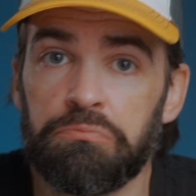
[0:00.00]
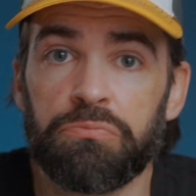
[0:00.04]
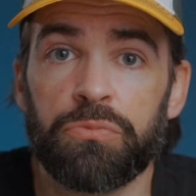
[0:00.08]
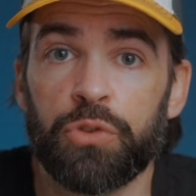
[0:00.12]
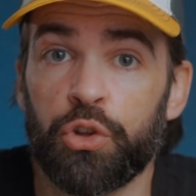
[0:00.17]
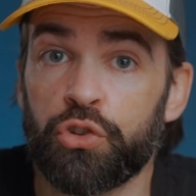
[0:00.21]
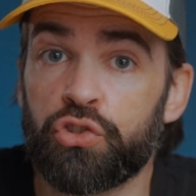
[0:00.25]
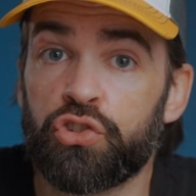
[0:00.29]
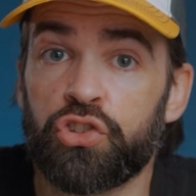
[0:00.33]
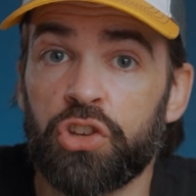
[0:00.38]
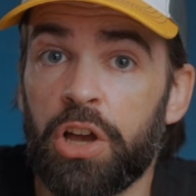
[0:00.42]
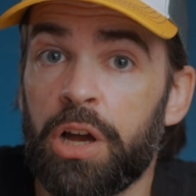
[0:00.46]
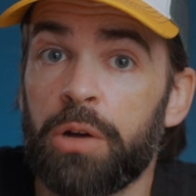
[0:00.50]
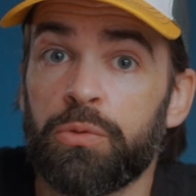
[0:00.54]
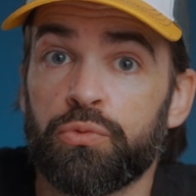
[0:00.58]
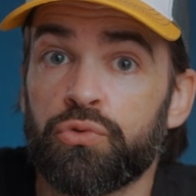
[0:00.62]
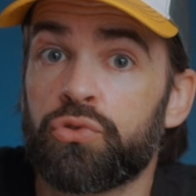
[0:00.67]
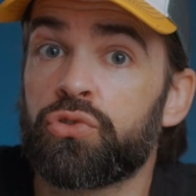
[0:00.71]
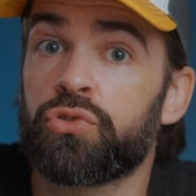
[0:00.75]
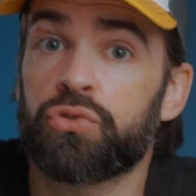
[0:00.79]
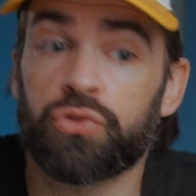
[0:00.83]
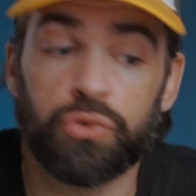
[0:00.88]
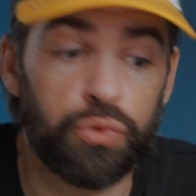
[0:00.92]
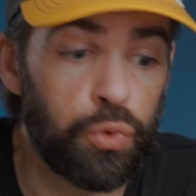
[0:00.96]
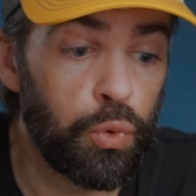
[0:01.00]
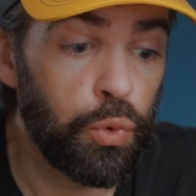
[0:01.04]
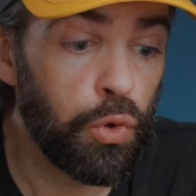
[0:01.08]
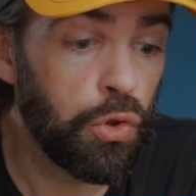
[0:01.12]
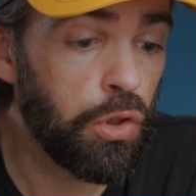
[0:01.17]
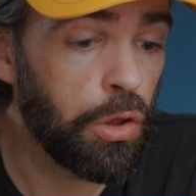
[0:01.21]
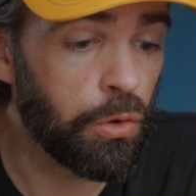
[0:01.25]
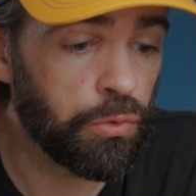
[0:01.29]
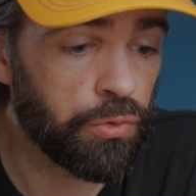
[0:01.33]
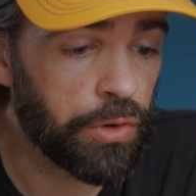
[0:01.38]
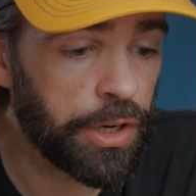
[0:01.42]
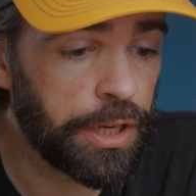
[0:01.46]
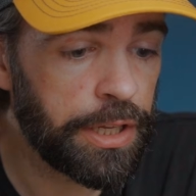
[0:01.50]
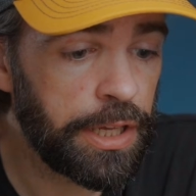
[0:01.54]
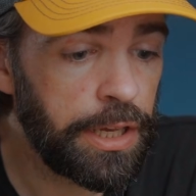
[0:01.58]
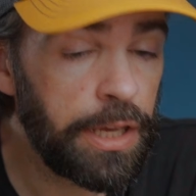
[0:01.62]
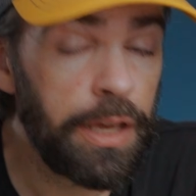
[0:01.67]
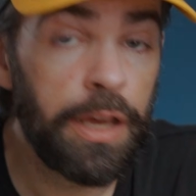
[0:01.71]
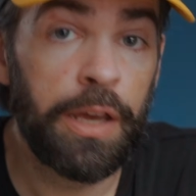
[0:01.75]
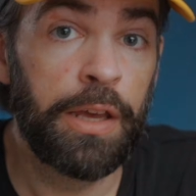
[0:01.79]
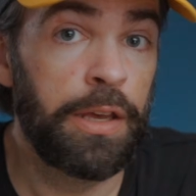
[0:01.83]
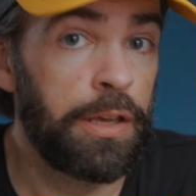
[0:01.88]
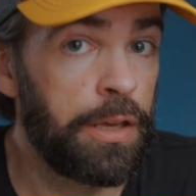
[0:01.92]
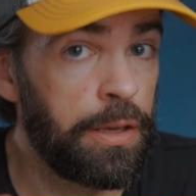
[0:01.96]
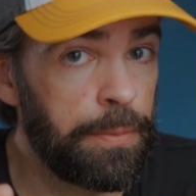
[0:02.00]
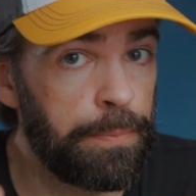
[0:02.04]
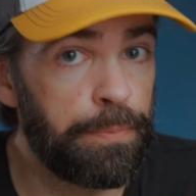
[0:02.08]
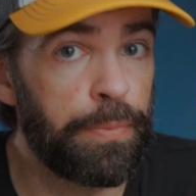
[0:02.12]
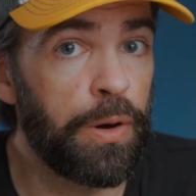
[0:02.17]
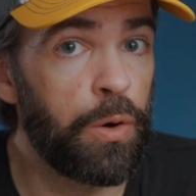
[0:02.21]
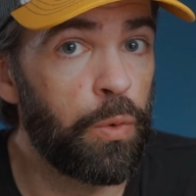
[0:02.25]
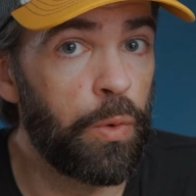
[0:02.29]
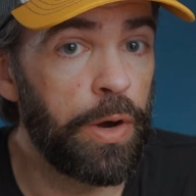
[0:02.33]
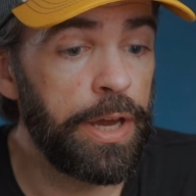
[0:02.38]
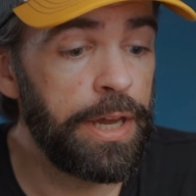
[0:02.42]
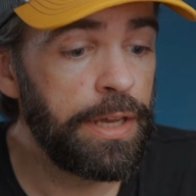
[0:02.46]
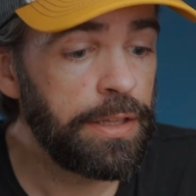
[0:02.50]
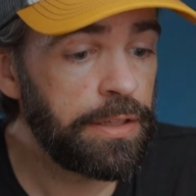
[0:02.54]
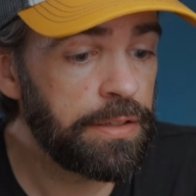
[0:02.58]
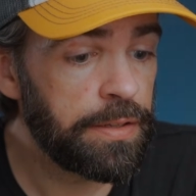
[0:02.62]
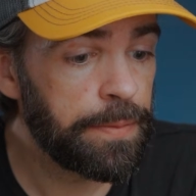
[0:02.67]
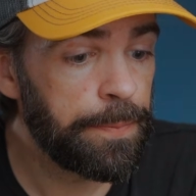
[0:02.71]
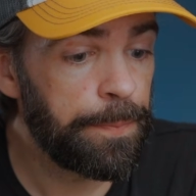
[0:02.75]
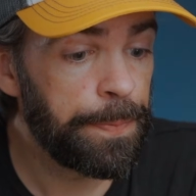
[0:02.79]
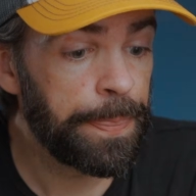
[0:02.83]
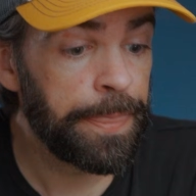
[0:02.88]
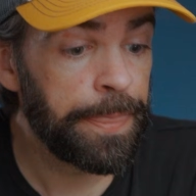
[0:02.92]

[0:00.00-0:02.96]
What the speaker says: That sounds cool already, but wait.